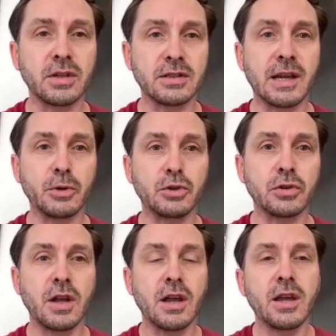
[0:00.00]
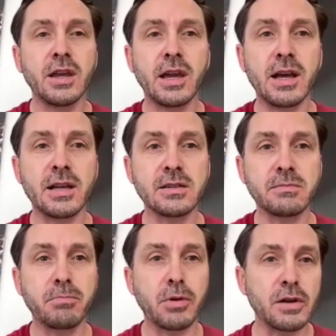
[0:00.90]
temperature as
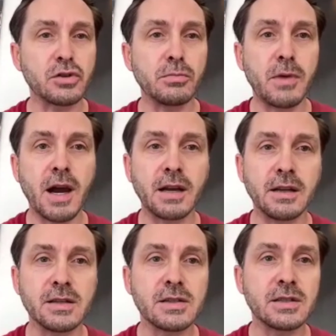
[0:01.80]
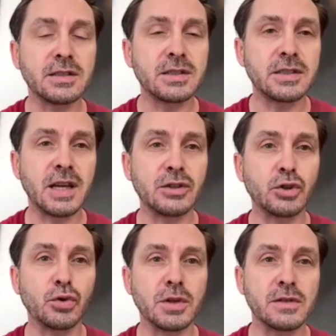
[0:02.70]
plus or minus ten
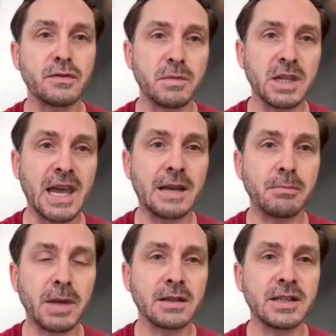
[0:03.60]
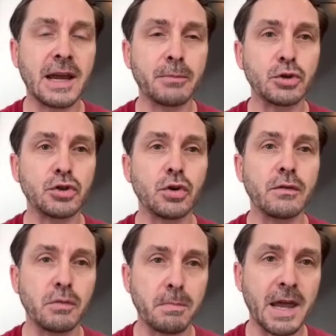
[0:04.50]
degrees from the ambient temperature of
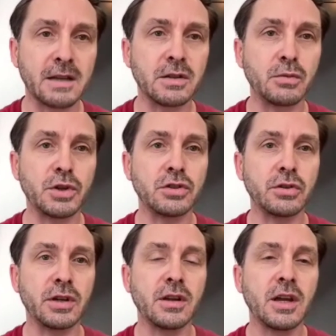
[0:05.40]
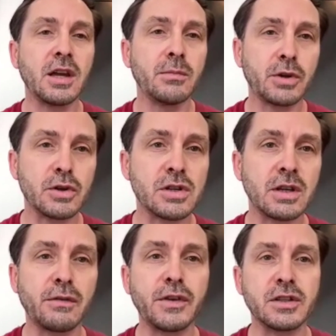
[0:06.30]
the plant in which you're in. Because
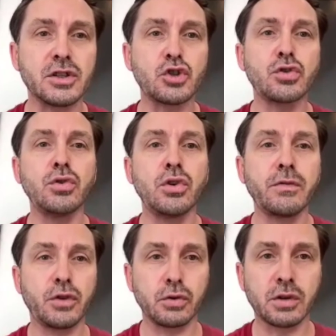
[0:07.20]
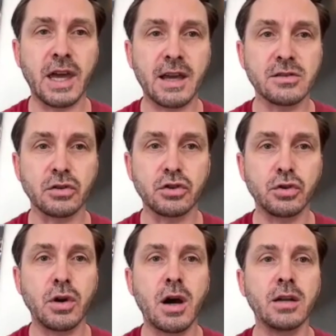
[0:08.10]
if it's too, if your cakes are
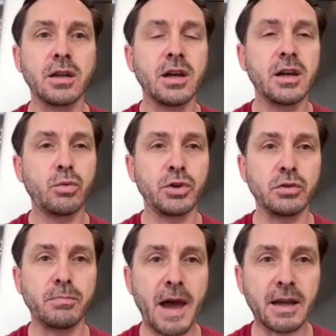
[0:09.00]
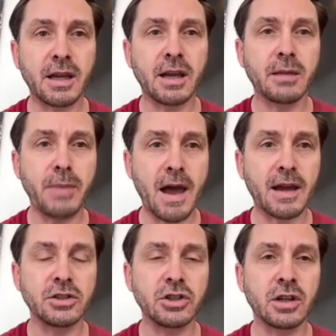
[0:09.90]
too hot when you're packing,
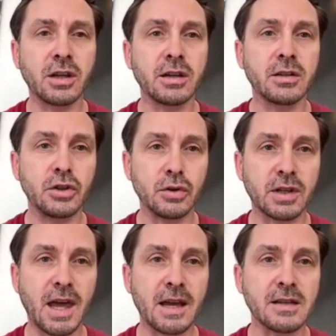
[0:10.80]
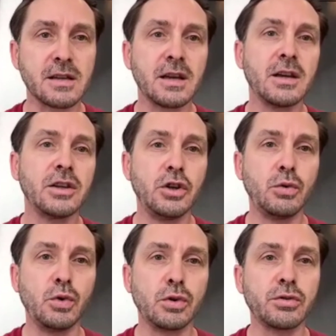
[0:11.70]
packaging your cakes, you
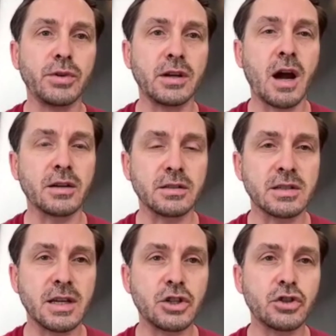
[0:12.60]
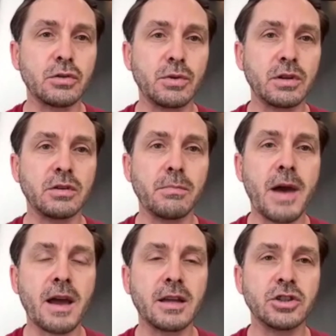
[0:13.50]
will create condensation within your
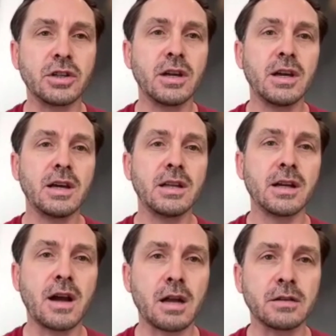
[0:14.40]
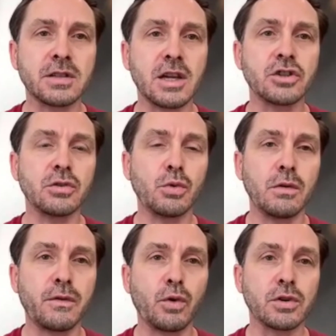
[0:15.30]
packaging, and that condensation will
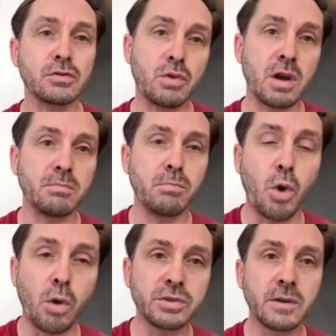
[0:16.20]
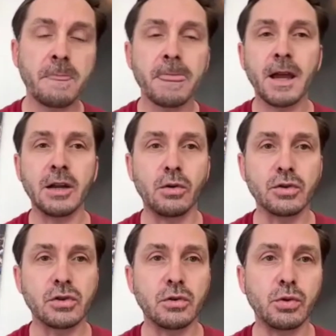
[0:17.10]
force one mold and
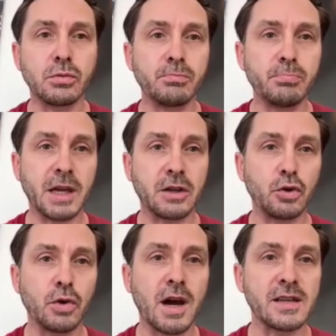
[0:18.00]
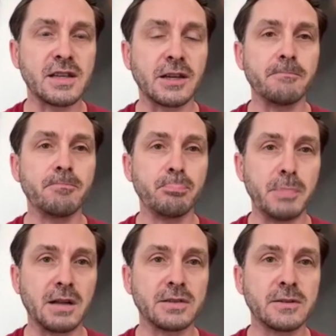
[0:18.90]
also will make your icing
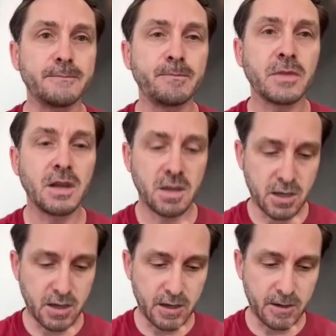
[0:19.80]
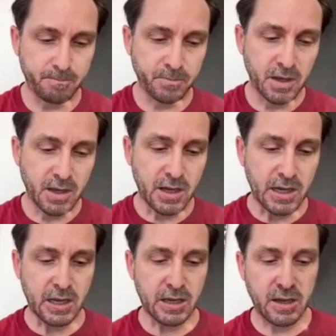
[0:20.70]
melt. Uh,
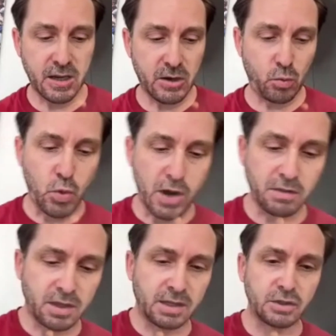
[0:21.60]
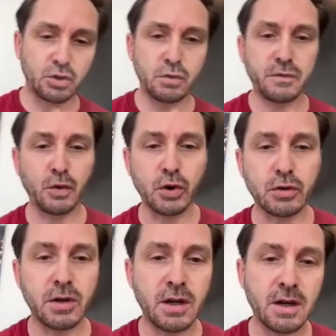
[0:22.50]
and one thing too for
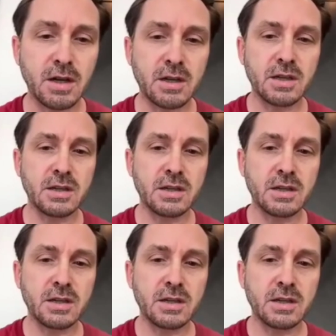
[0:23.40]
uh,